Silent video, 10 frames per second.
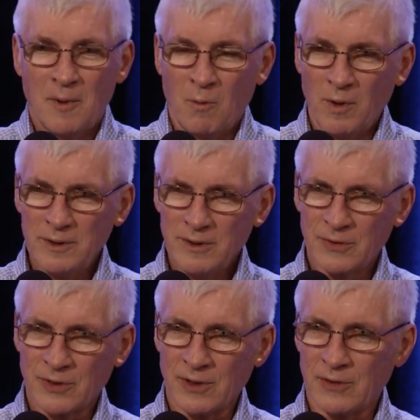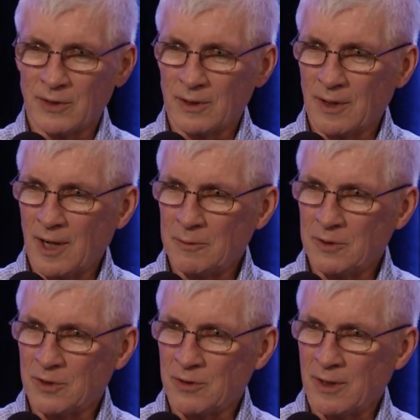But one of the things that God
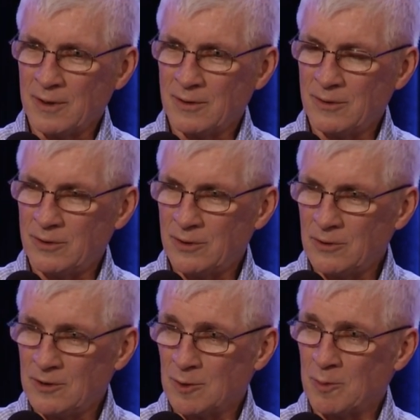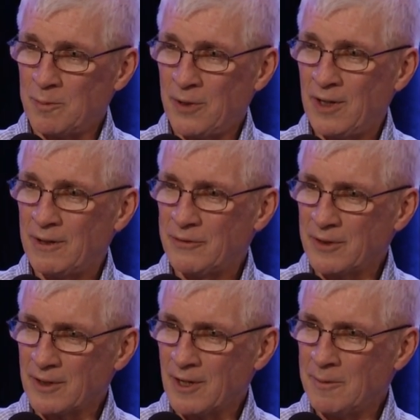was trying to do to prepare for
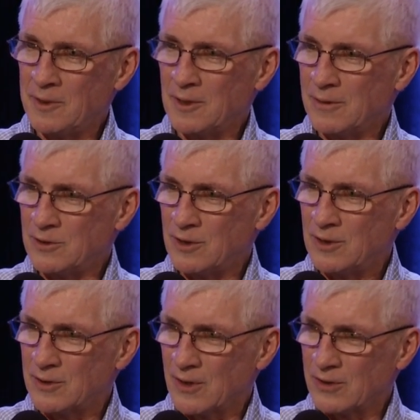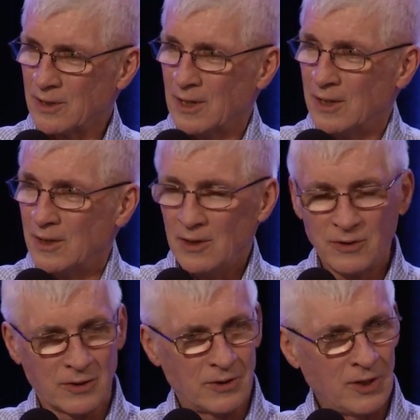the coming of Jesus
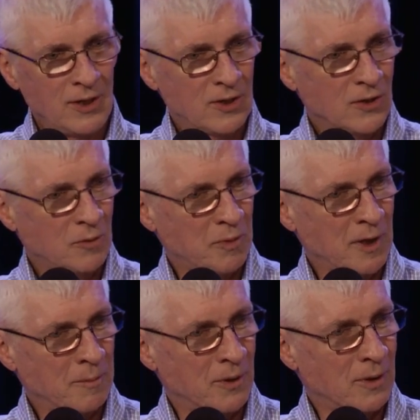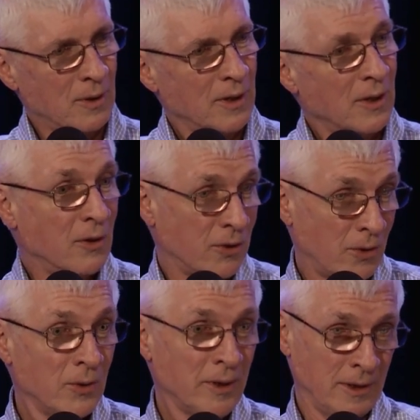is to teach his people his
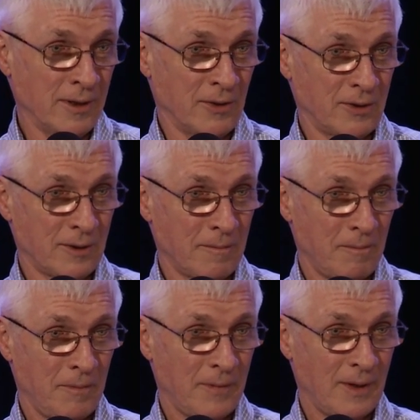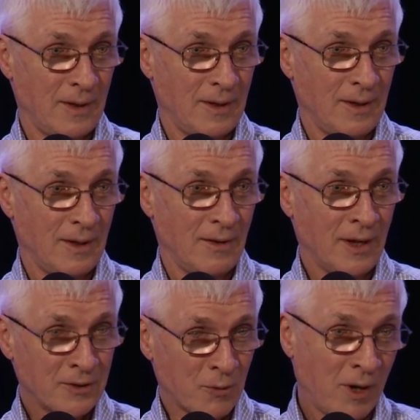holiness.
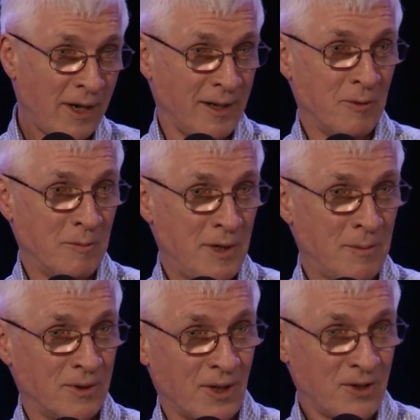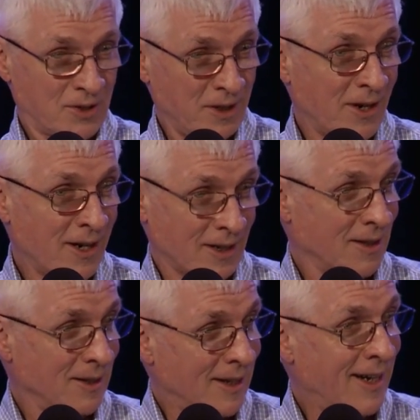That's why when people touched the ark,
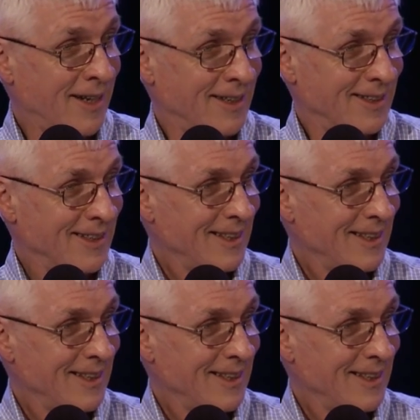they died.